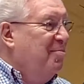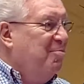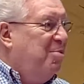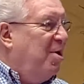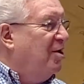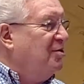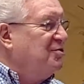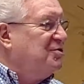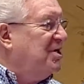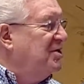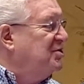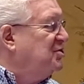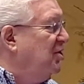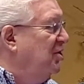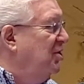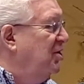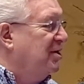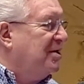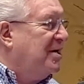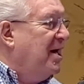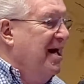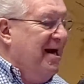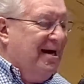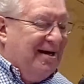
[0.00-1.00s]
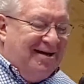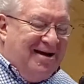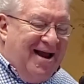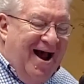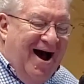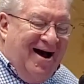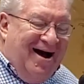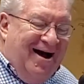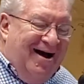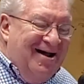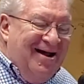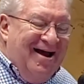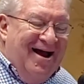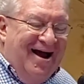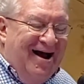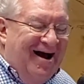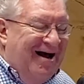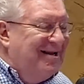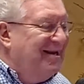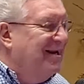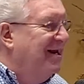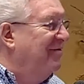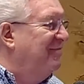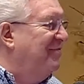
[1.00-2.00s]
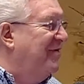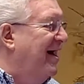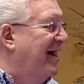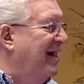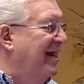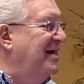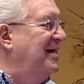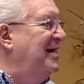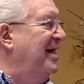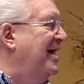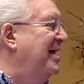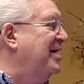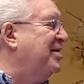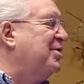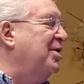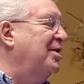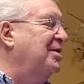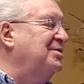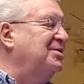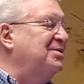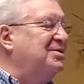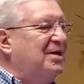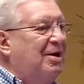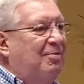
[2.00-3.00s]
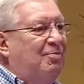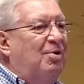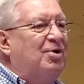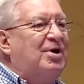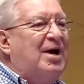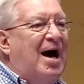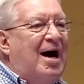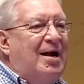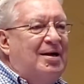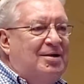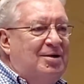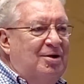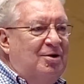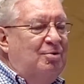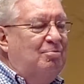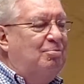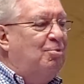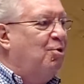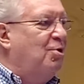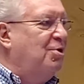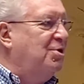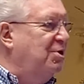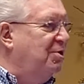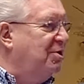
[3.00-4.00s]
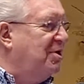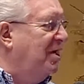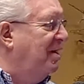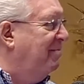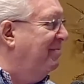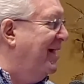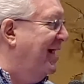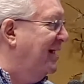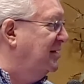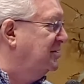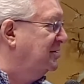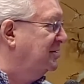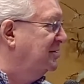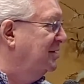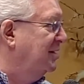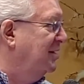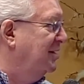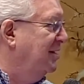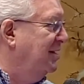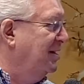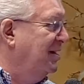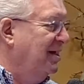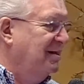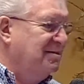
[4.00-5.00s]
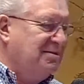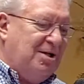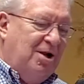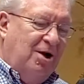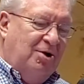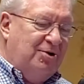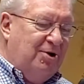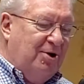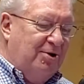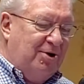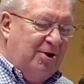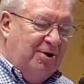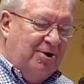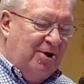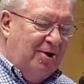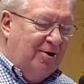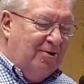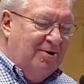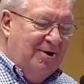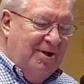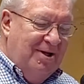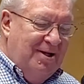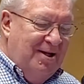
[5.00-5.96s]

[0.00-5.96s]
Paul says, look, God, I love that. He could have just said, well, God can do more than you can imagine. He said, oh, no.